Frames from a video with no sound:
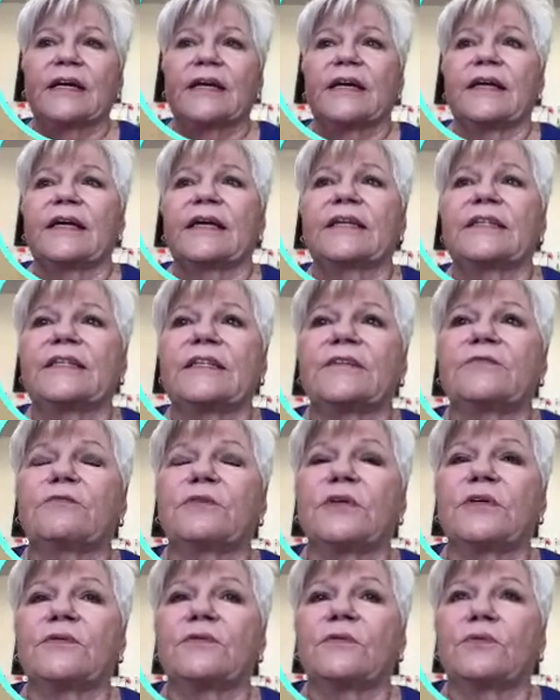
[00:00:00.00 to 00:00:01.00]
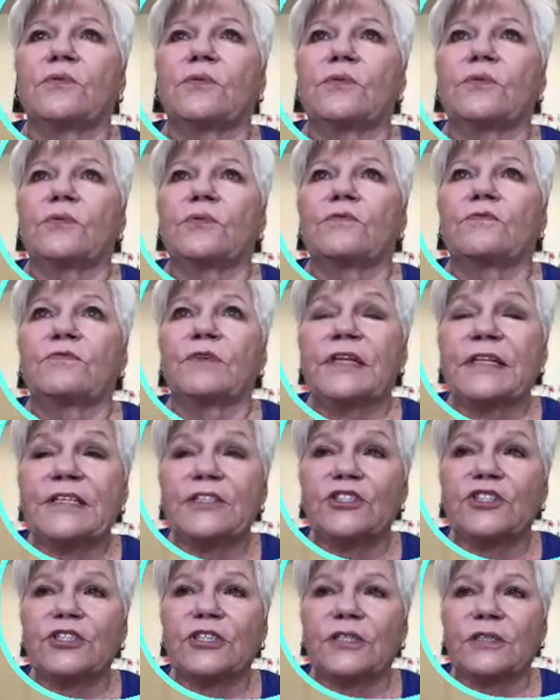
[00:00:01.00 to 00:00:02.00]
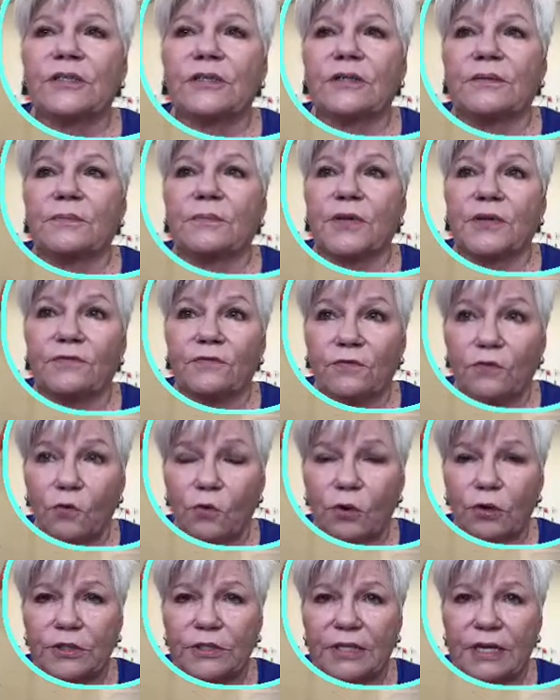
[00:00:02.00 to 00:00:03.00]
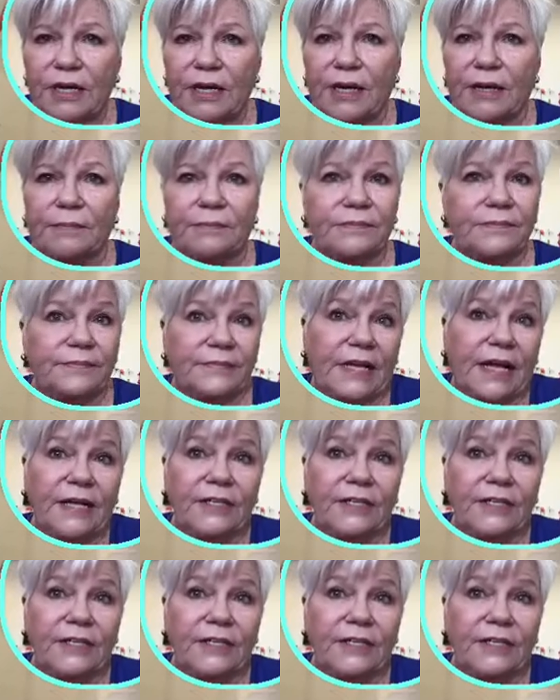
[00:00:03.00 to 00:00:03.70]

And if we finish it before time,